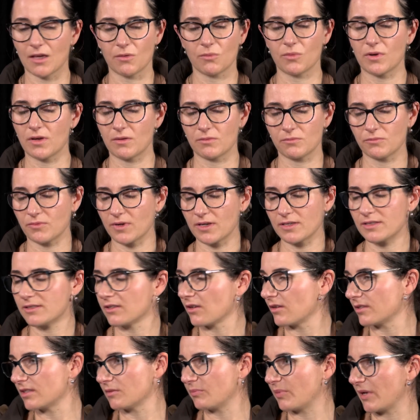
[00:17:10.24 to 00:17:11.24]
we're
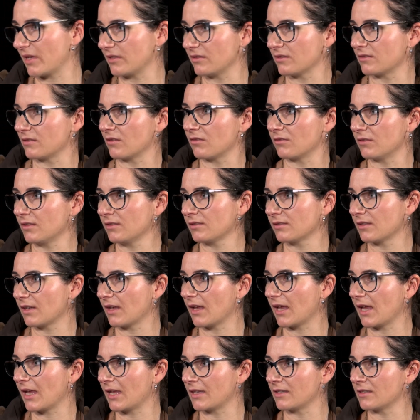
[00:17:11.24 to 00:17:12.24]
so dependent on it,
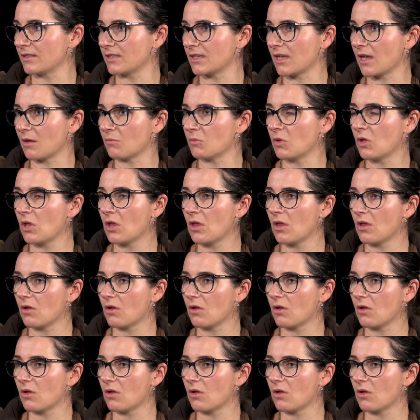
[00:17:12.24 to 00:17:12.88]
and